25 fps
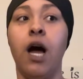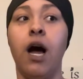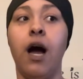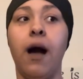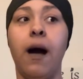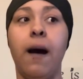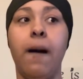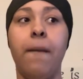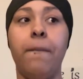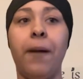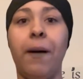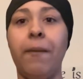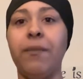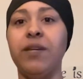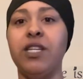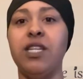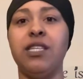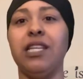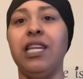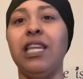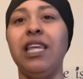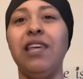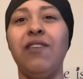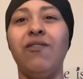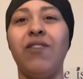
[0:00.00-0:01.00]
I'ma
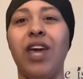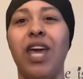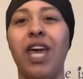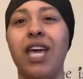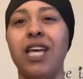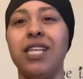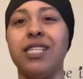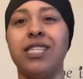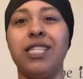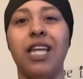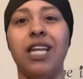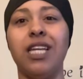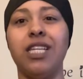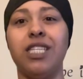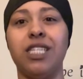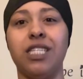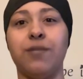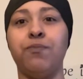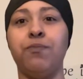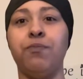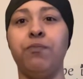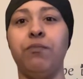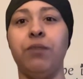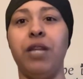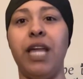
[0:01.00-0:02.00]
just leave it here instead of
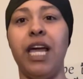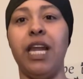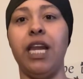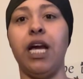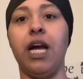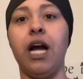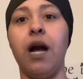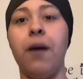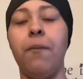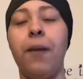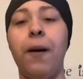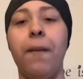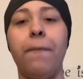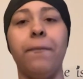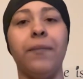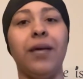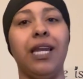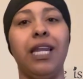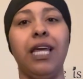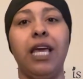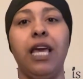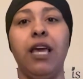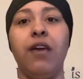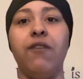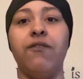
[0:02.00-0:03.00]
just letting it come up
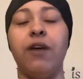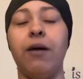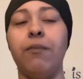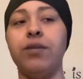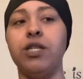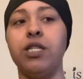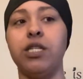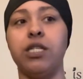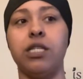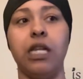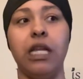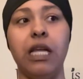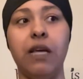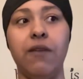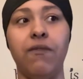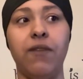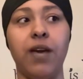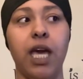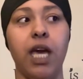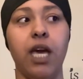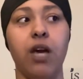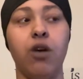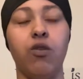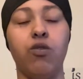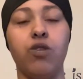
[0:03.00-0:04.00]
and leave. I'ma just leave
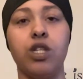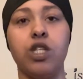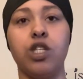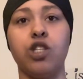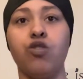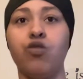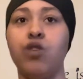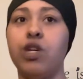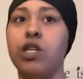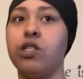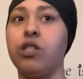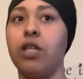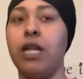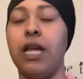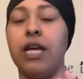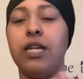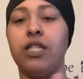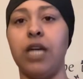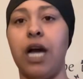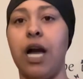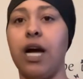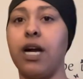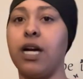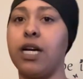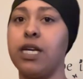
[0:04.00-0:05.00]
it here on the screen so that
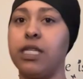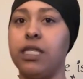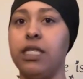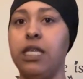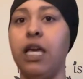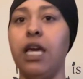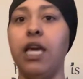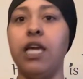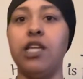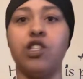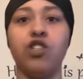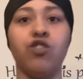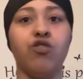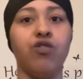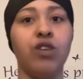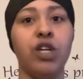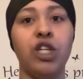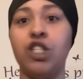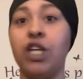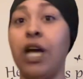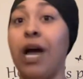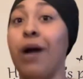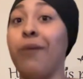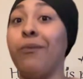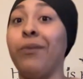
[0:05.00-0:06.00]
y'all can see it,
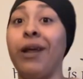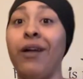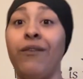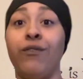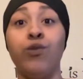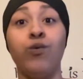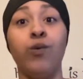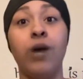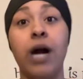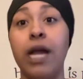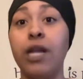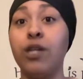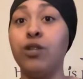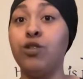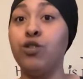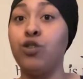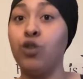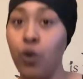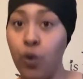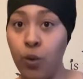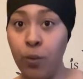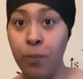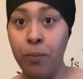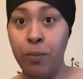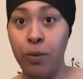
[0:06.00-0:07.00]
screenshot, whatever you gotta do,
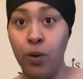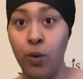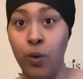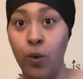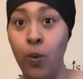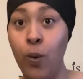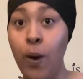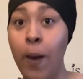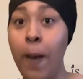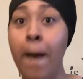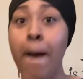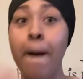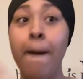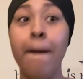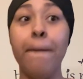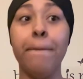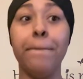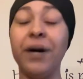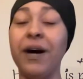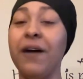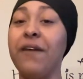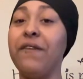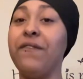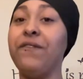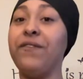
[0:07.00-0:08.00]
boo.
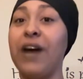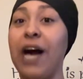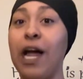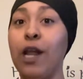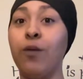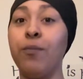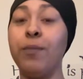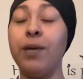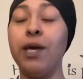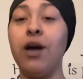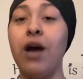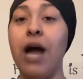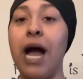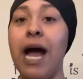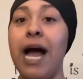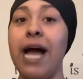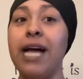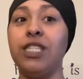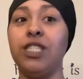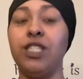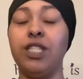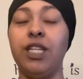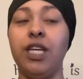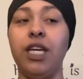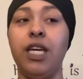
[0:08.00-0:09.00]
But follow me on
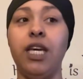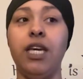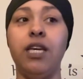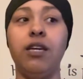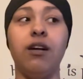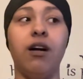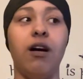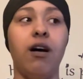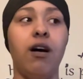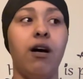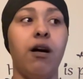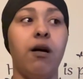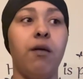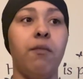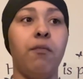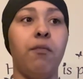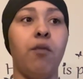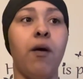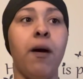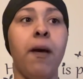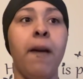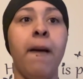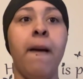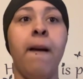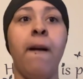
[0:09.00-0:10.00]

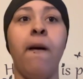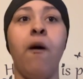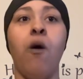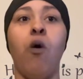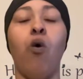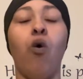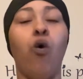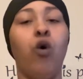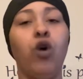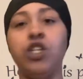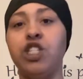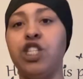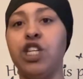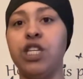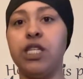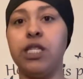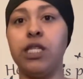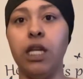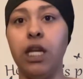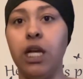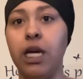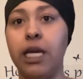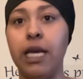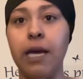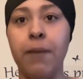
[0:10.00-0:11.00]
IG, or just
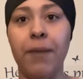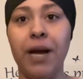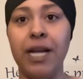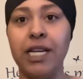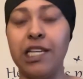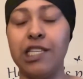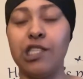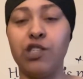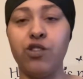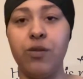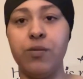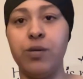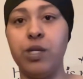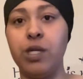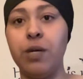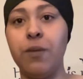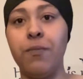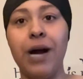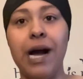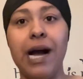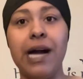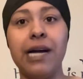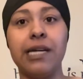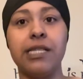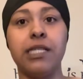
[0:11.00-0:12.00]
look in my description
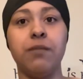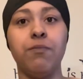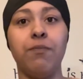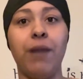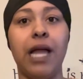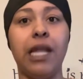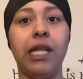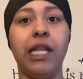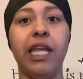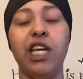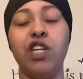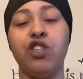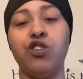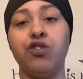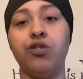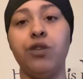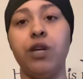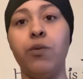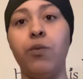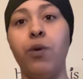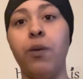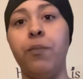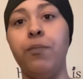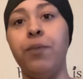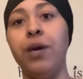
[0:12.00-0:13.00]
box. My link tree
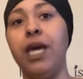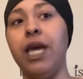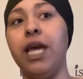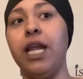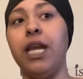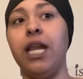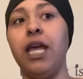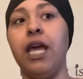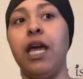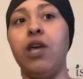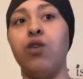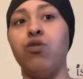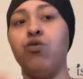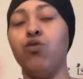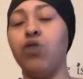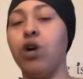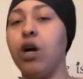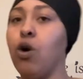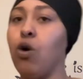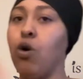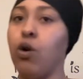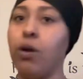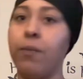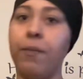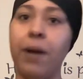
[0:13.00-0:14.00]
will be in there. You can
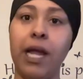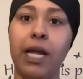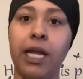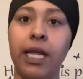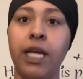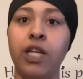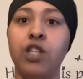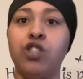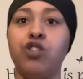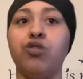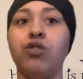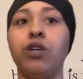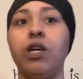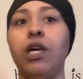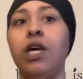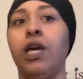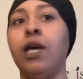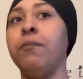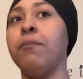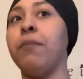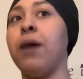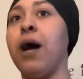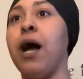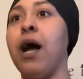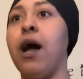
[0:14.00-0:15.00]
go to my link tree,
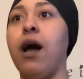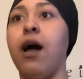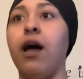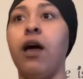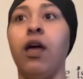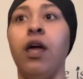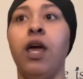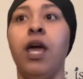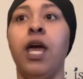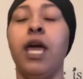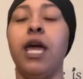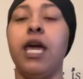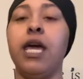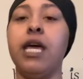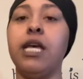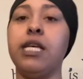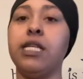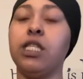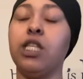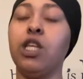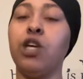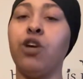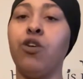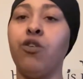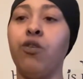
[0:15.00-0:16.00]
my
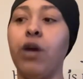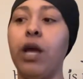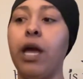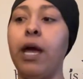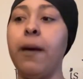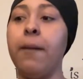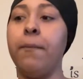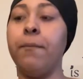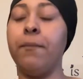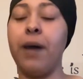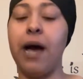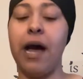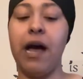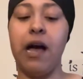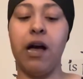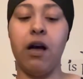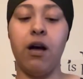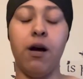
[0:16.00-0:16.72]
Instagram, my